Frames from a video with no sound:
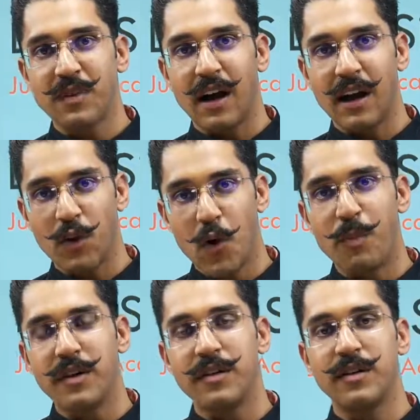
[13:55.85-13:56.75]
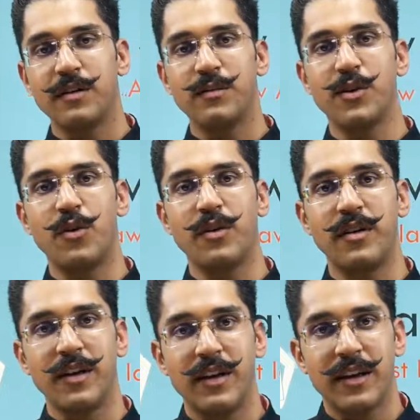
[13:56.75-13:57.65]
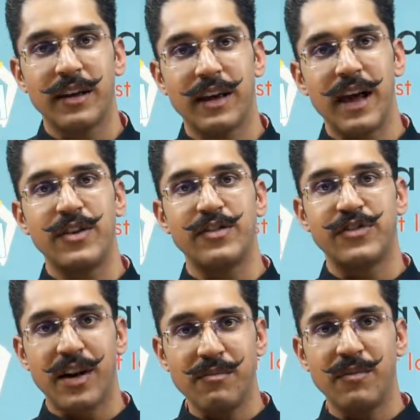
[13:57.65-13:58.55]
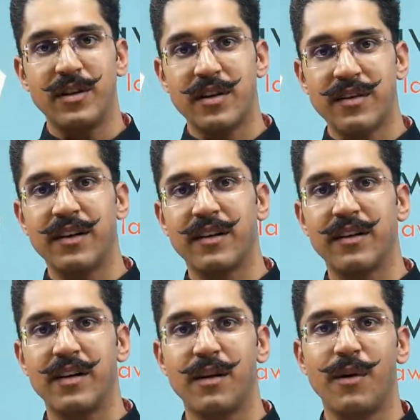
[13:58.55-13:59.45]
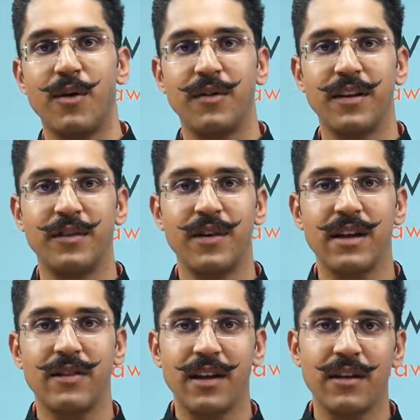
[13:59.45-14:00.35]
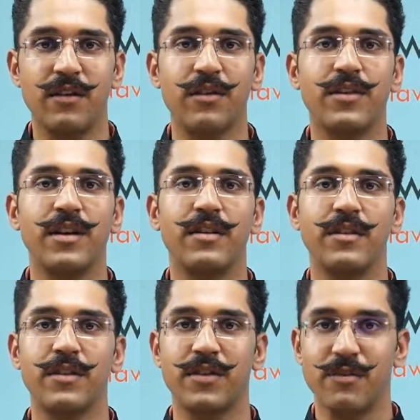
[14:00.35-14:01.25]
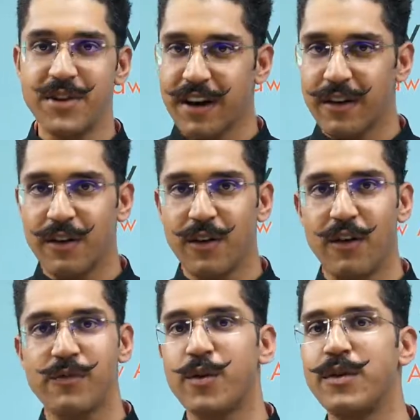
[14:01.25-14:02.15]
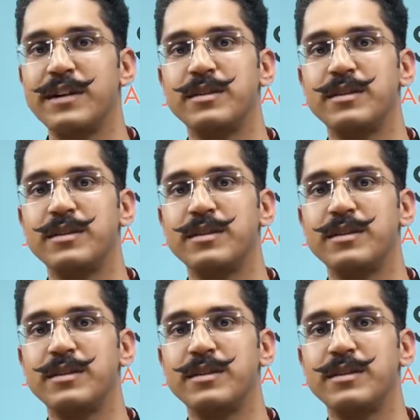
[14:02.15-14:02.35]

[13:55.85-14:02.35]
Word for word: I hope we could gather some learning about this very, very interesting subject of protest